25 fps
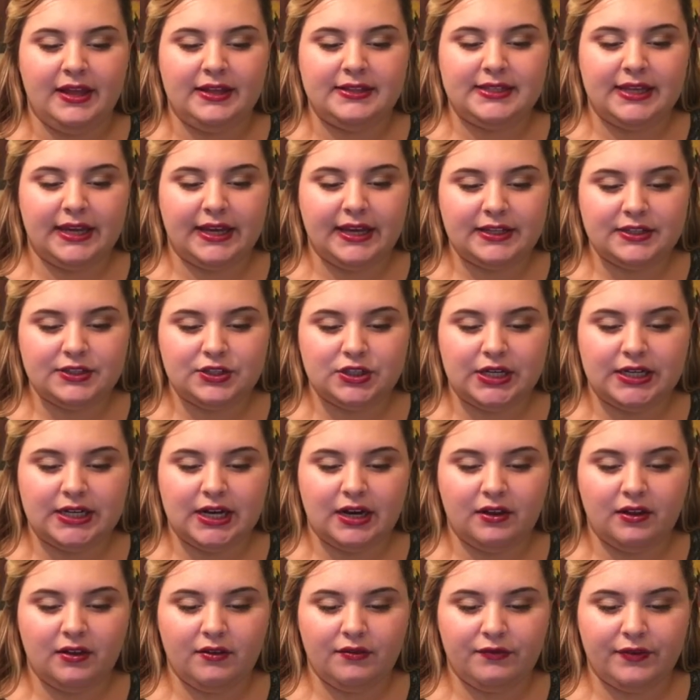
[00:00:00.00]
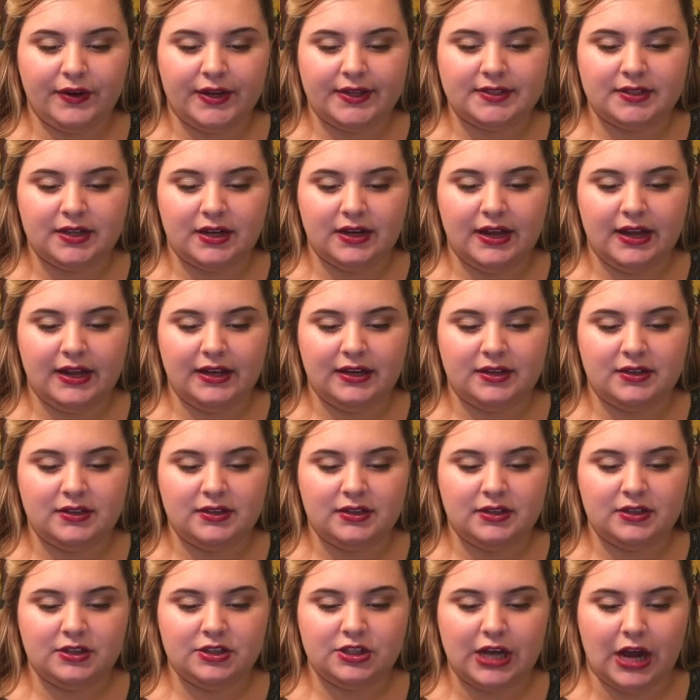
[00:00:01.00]
Take it straight out of the freezer and
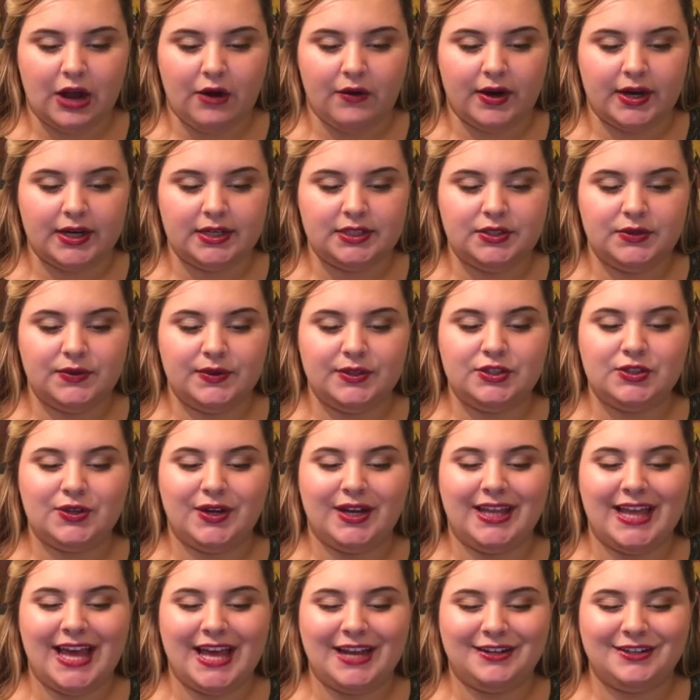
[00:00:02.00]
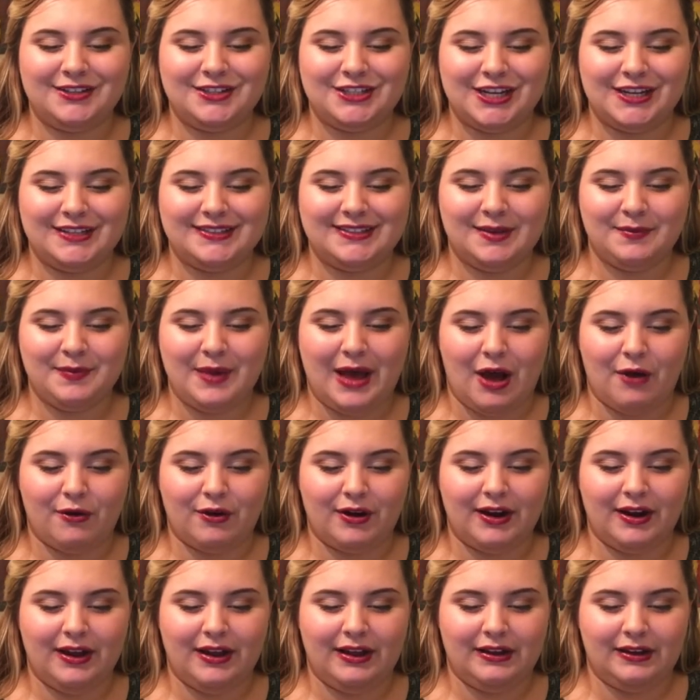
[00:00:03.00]
into the shower to enjoy the energizing
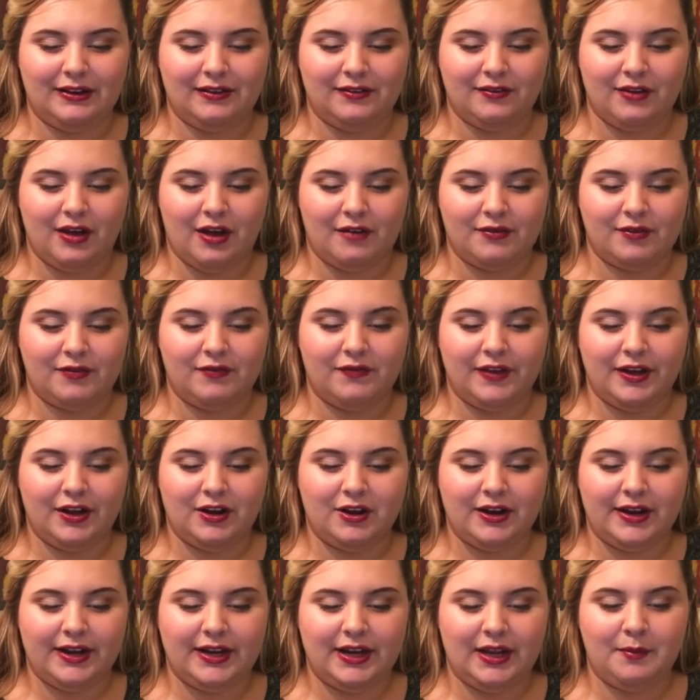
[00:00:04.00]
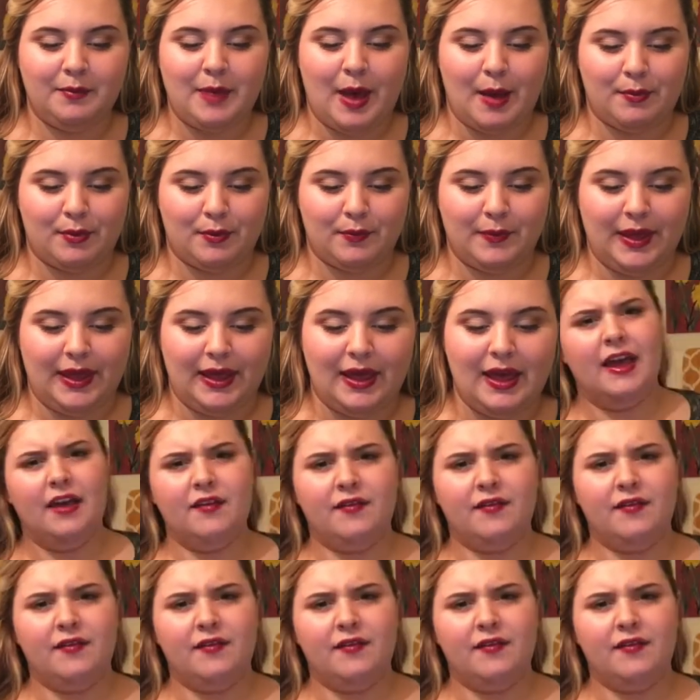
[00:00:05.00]
power of invigorating peppermint.